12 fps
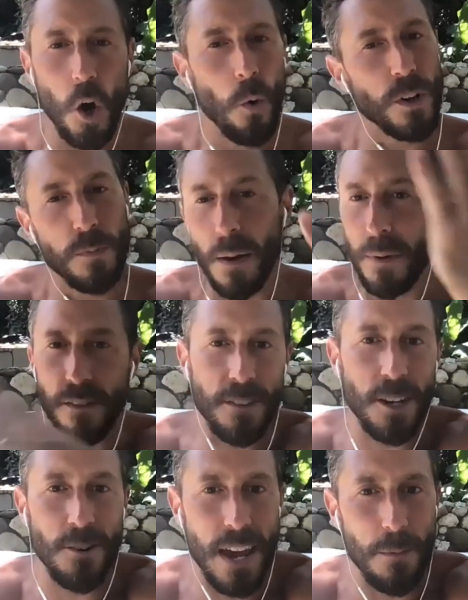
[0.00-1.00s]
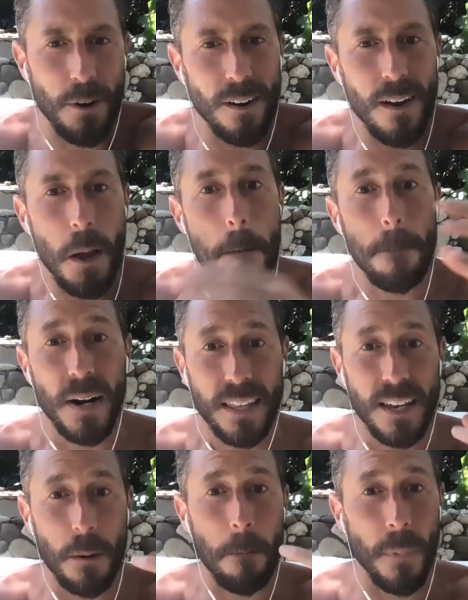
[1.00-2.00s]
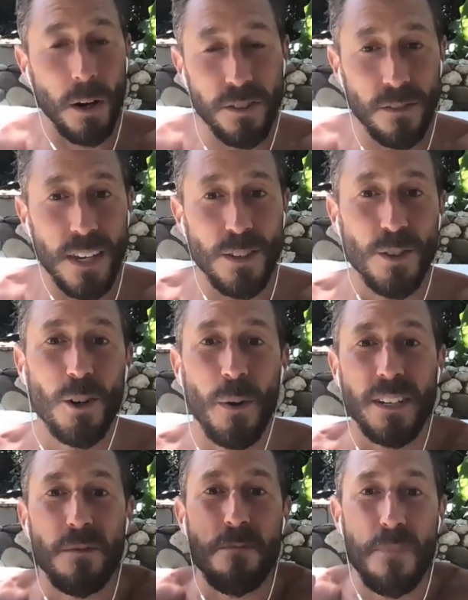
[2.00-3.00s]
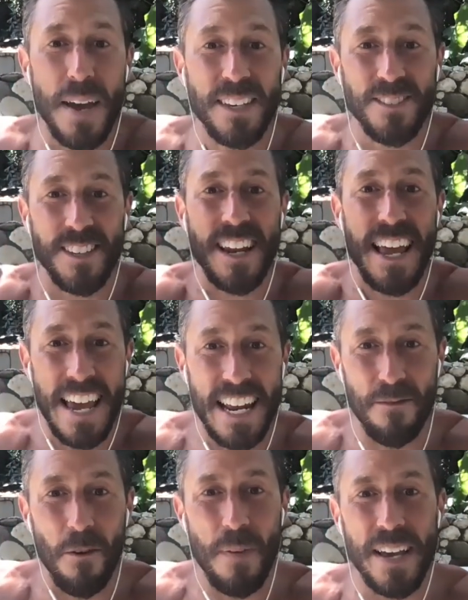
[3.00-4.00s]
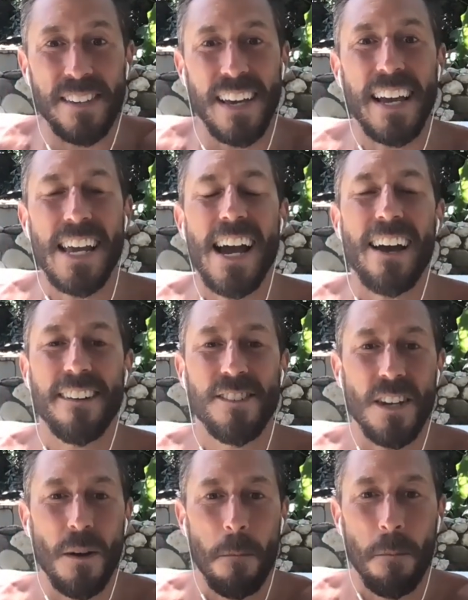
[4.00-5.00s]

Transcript: which might be different than your neighbor, but I think most of these are going to be based in animal-based ideology,